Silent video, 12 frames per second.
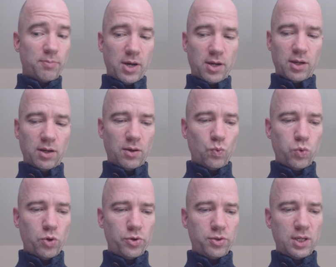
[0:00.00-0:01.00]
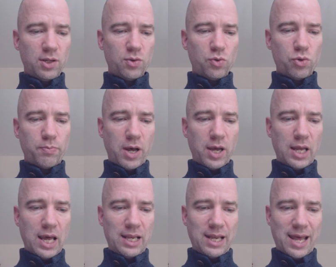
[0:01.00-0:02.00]
by water or by
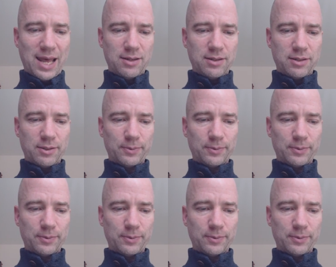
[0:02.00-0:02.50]
land?